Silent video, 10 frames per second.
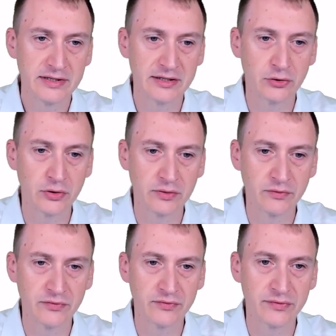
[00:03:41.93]
and going
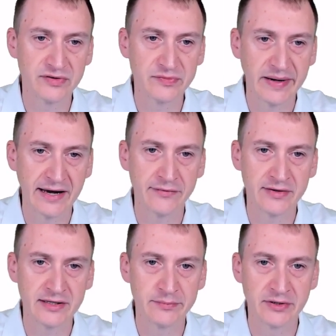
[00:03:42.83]
with this path
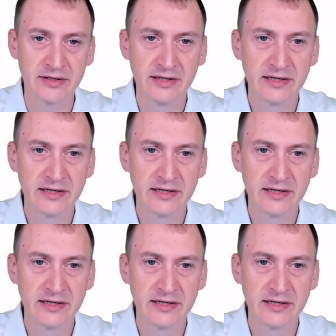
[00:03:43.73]
here, but